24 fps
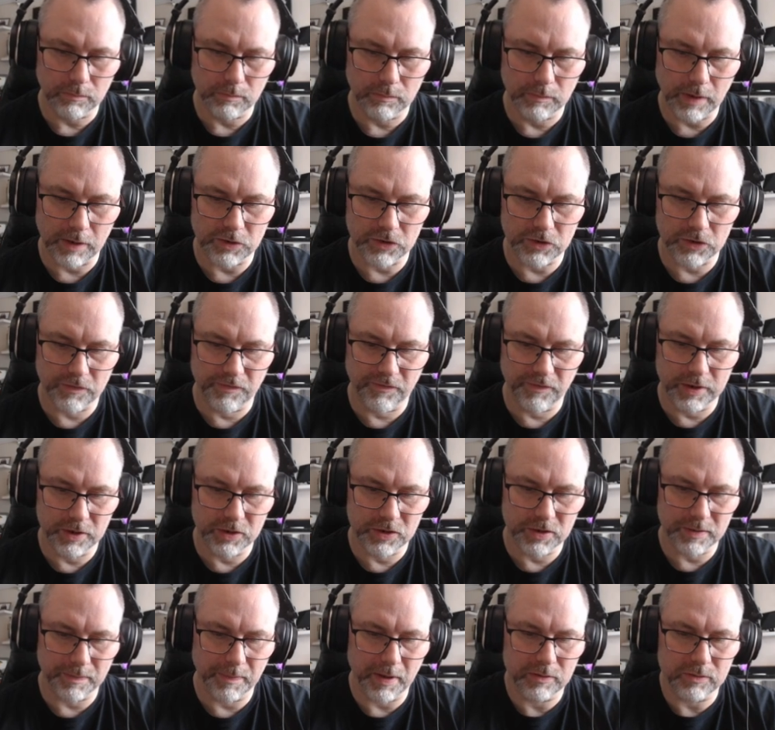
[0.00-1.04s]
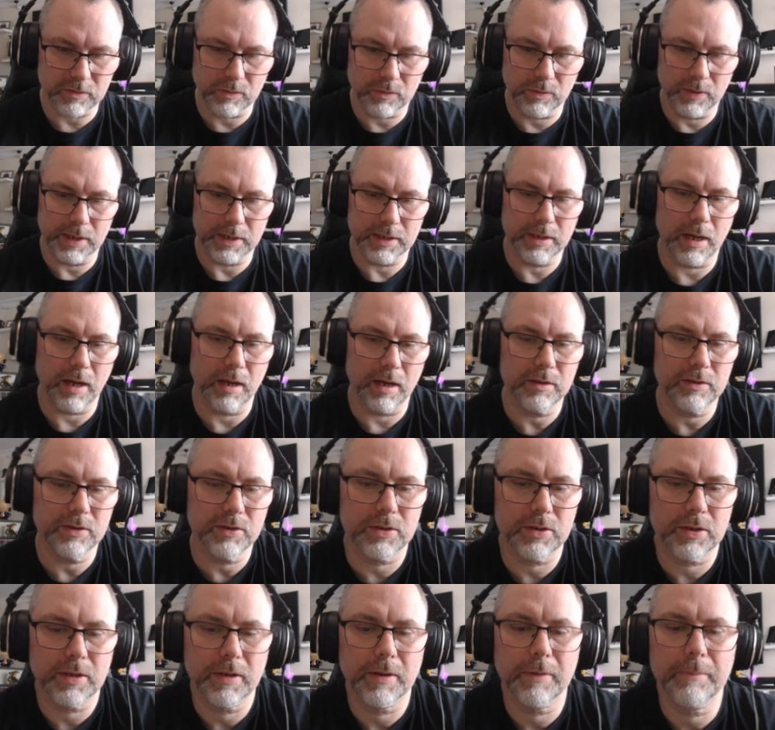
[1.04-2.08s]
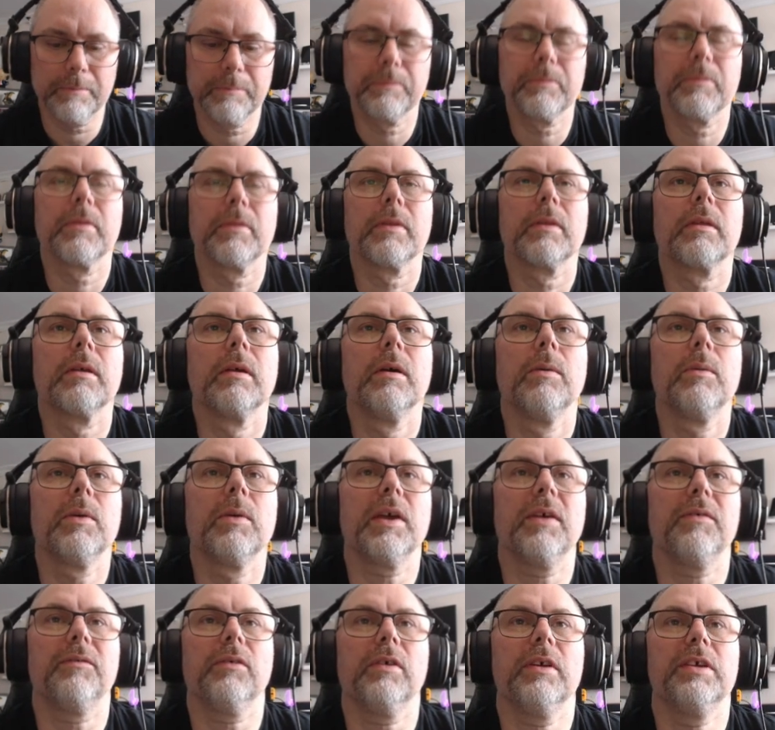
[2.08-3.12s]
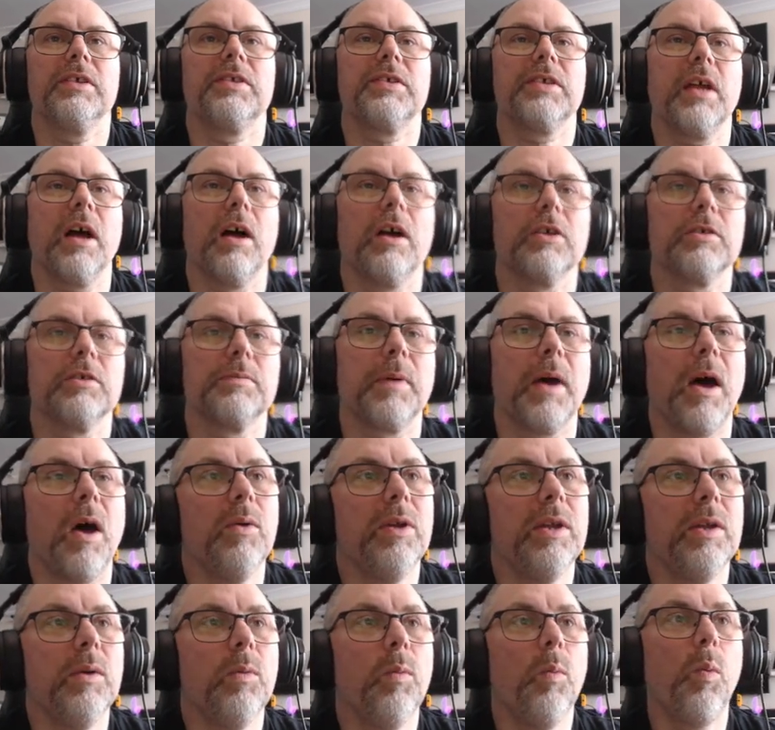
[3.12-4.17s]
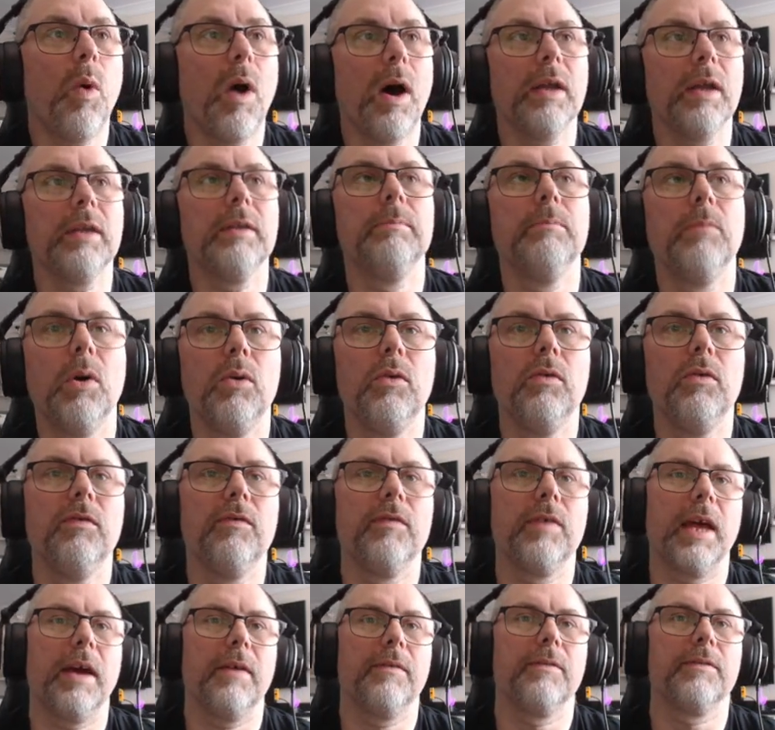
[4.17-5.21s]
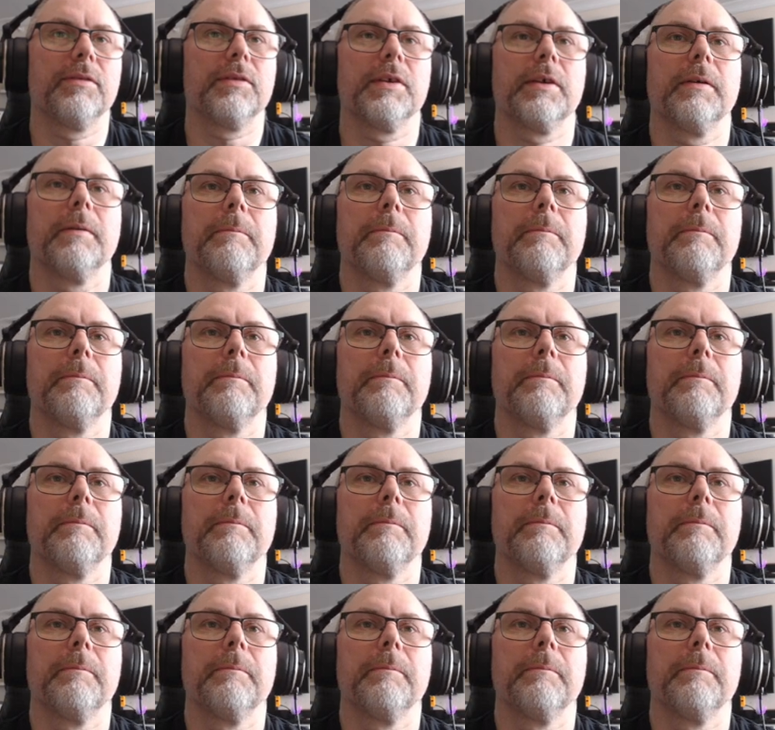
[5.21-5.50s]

That should finish the puzzle. It does. We get three stars, but only one move left.